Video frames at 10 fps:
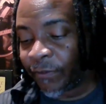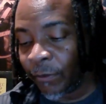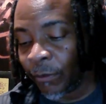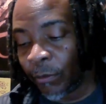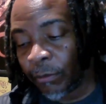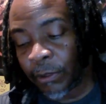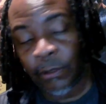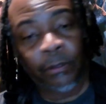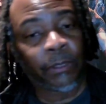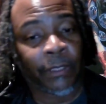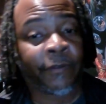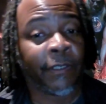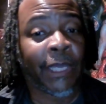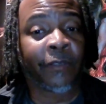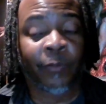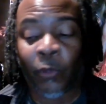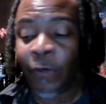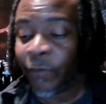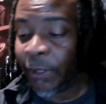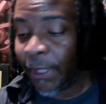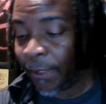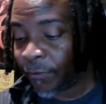So, like I said, that's Marvin Gaye.